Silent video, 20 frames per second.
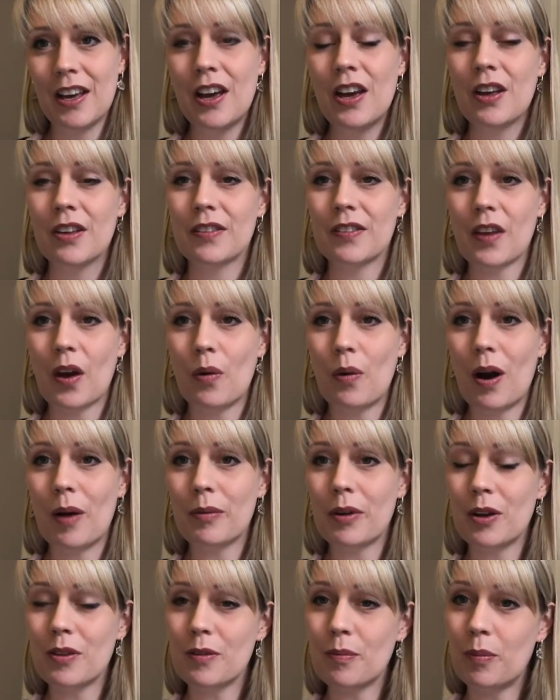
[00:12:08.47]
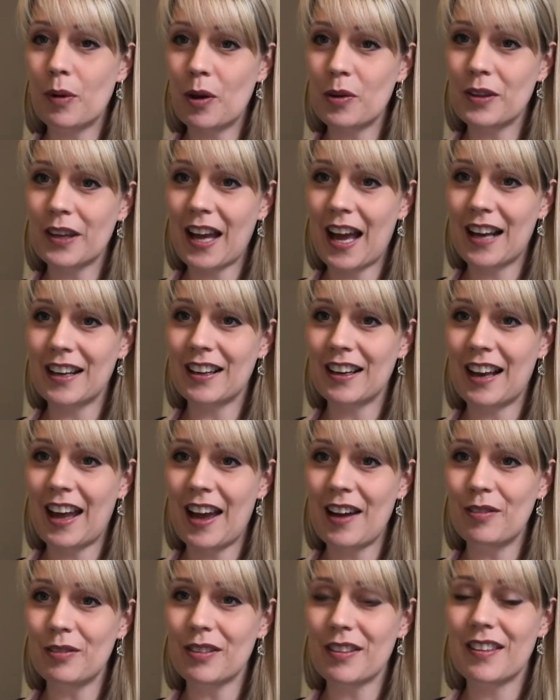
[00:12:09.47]
So I'm going to blow the candle
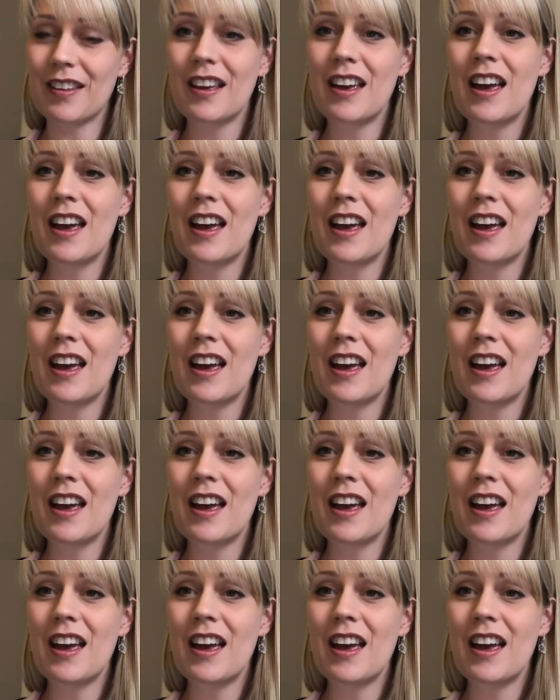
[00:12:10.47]
out,